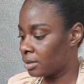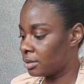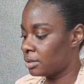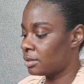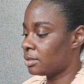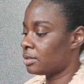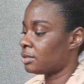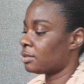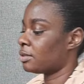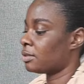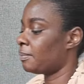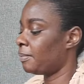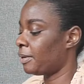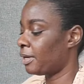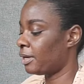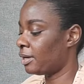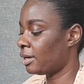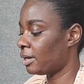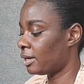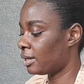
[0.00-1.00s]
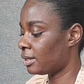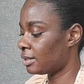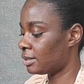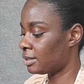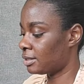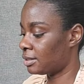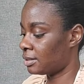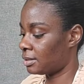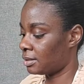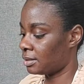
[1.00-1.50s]
So
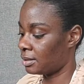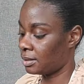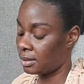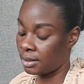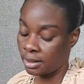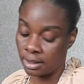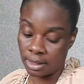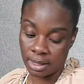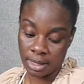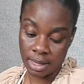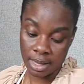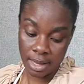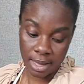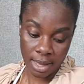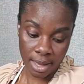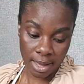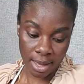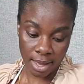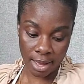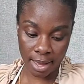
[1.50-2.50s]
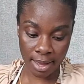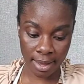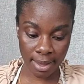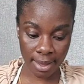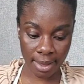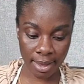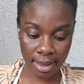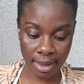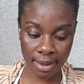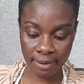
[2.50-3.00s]
because I
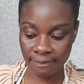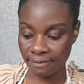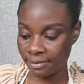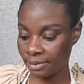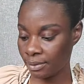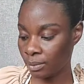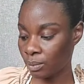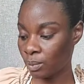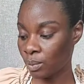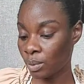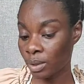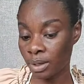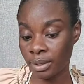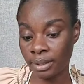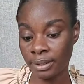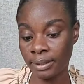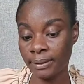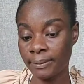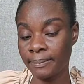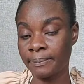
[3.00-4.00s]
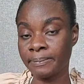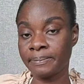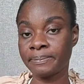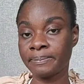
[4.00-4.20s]
have the one